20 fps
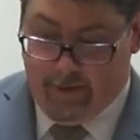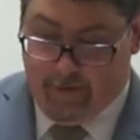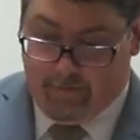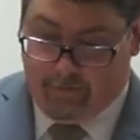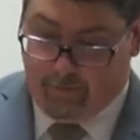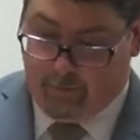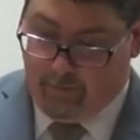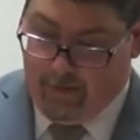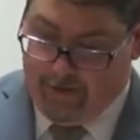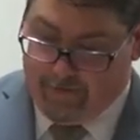
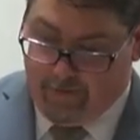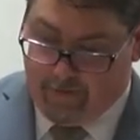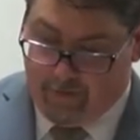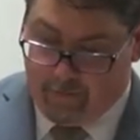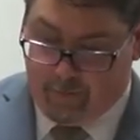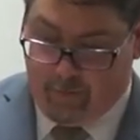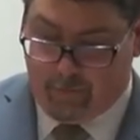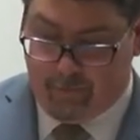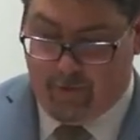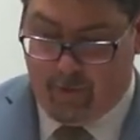So rather
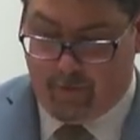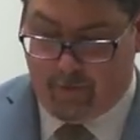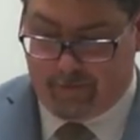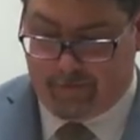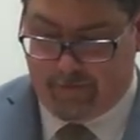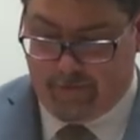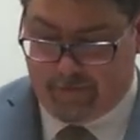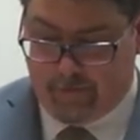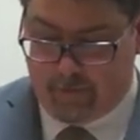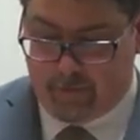than propose
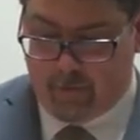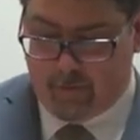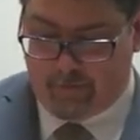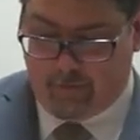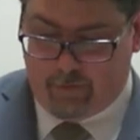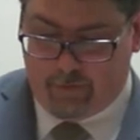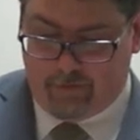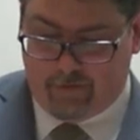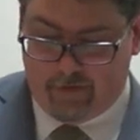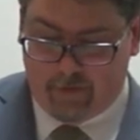that the
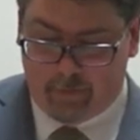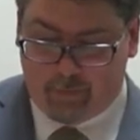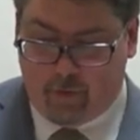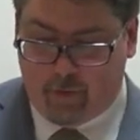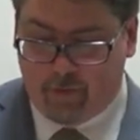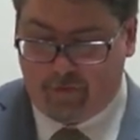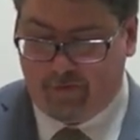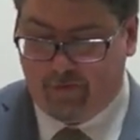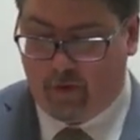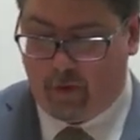universe and the
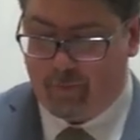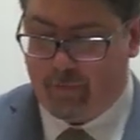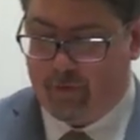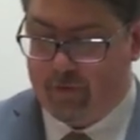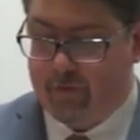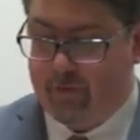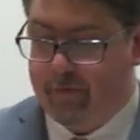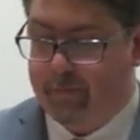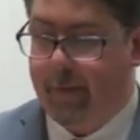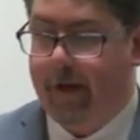person are
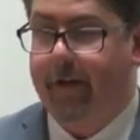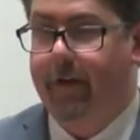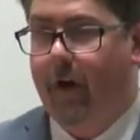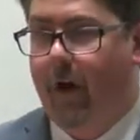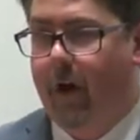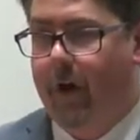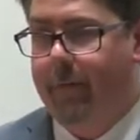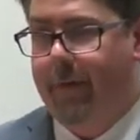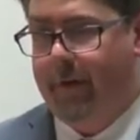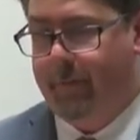produced by
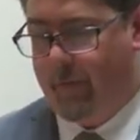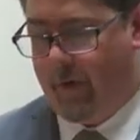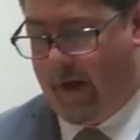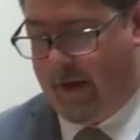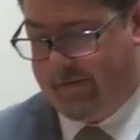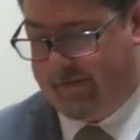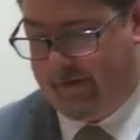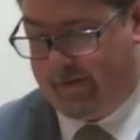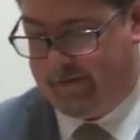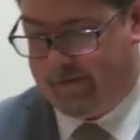karmic
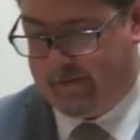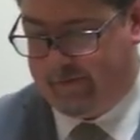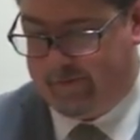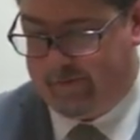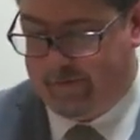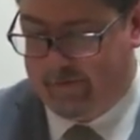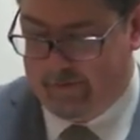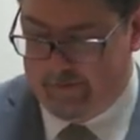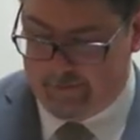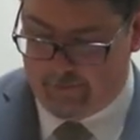
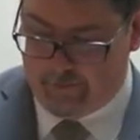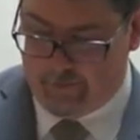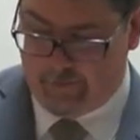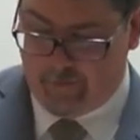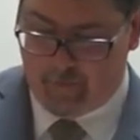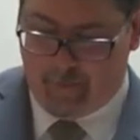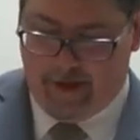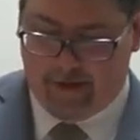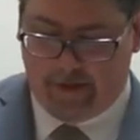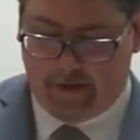processes,
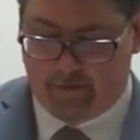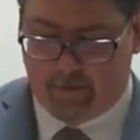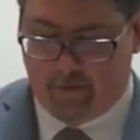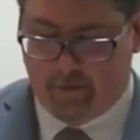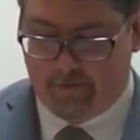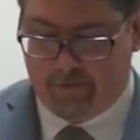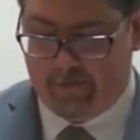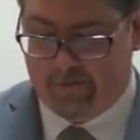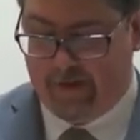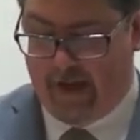driven by
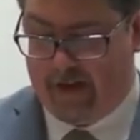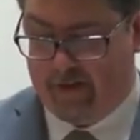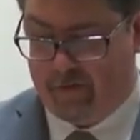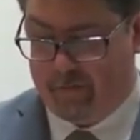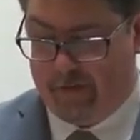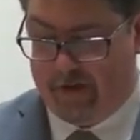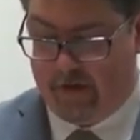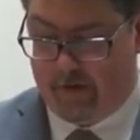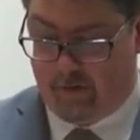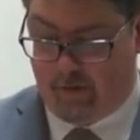ignorance,
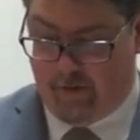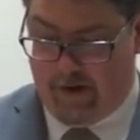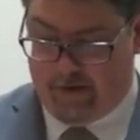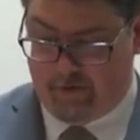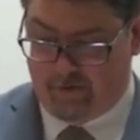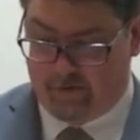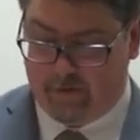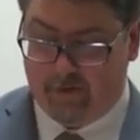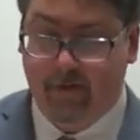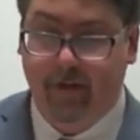attachment, and
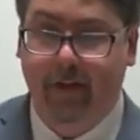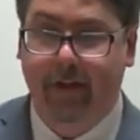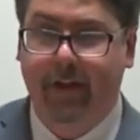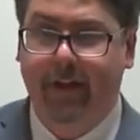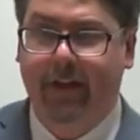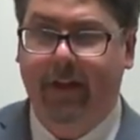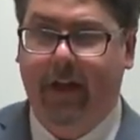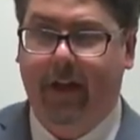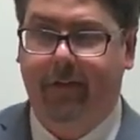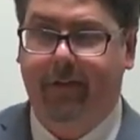aggression,
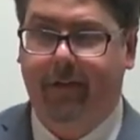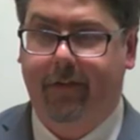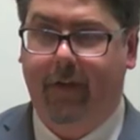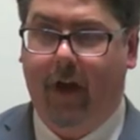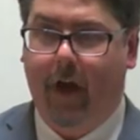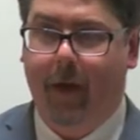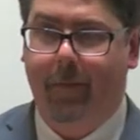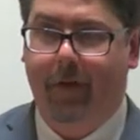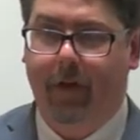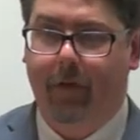as is
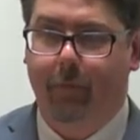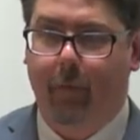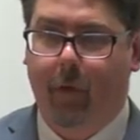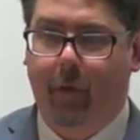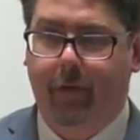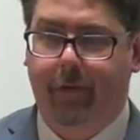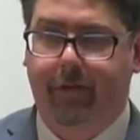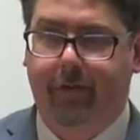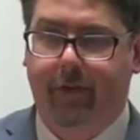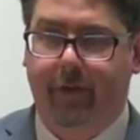common in
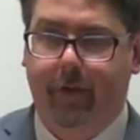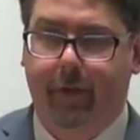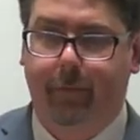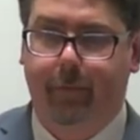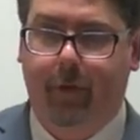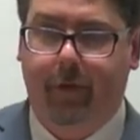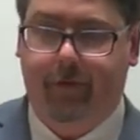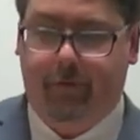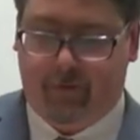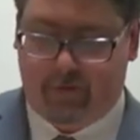most uh,
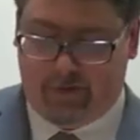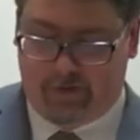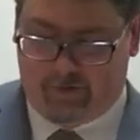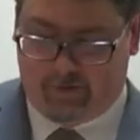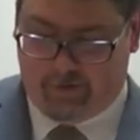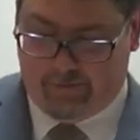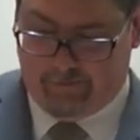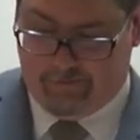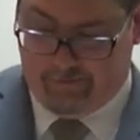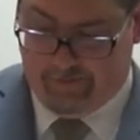Buddhist
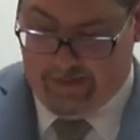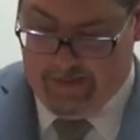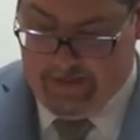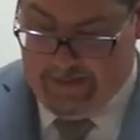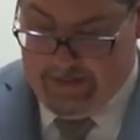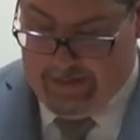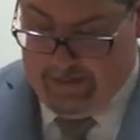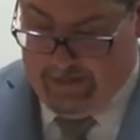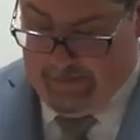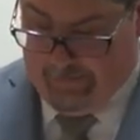traditions,
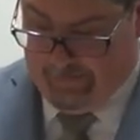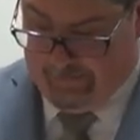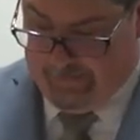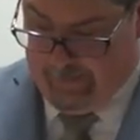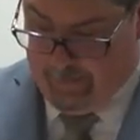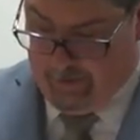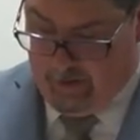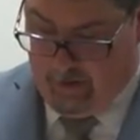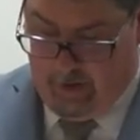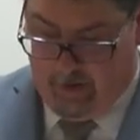the
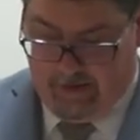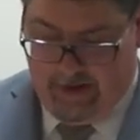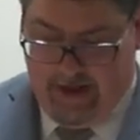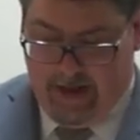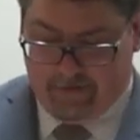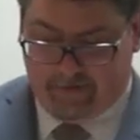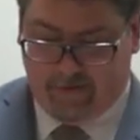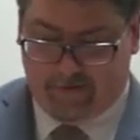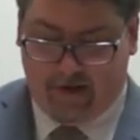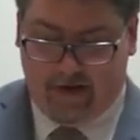Seminal Heart
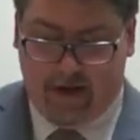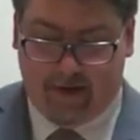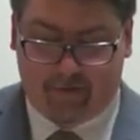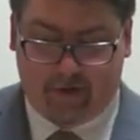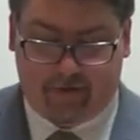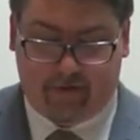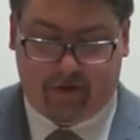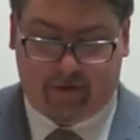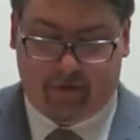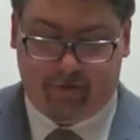has it that
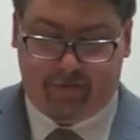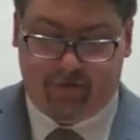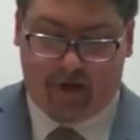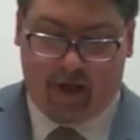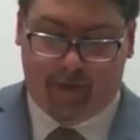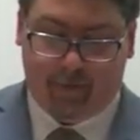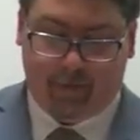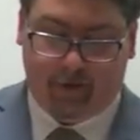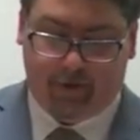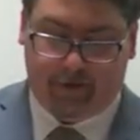everything in
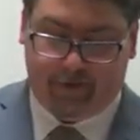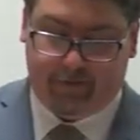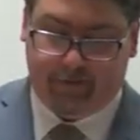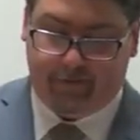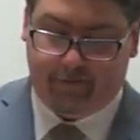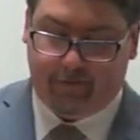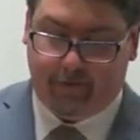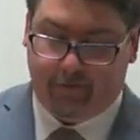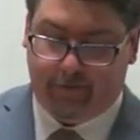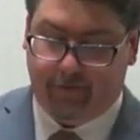phenomenal
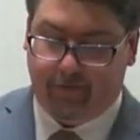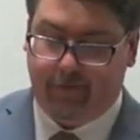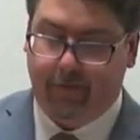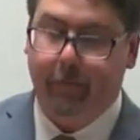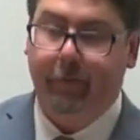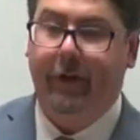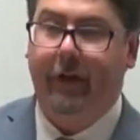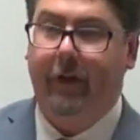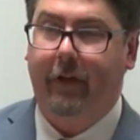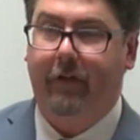existence is
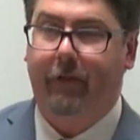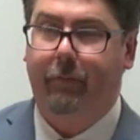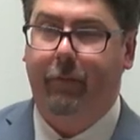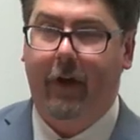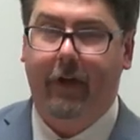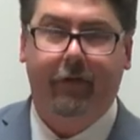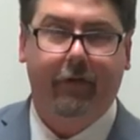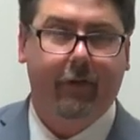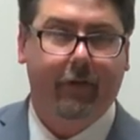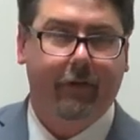simply an
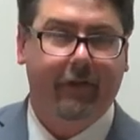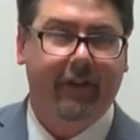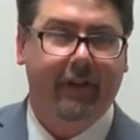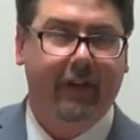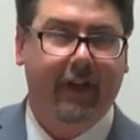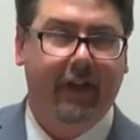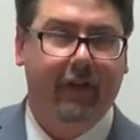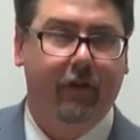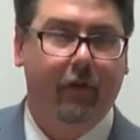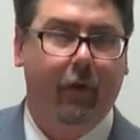expression of
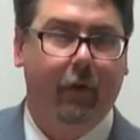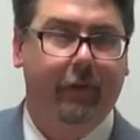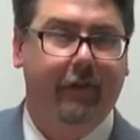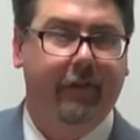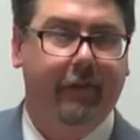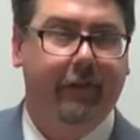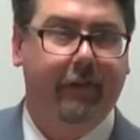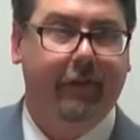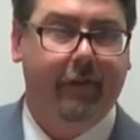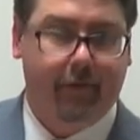innate
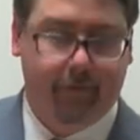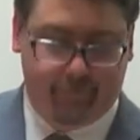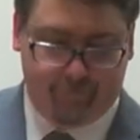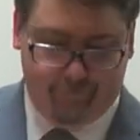gnosis.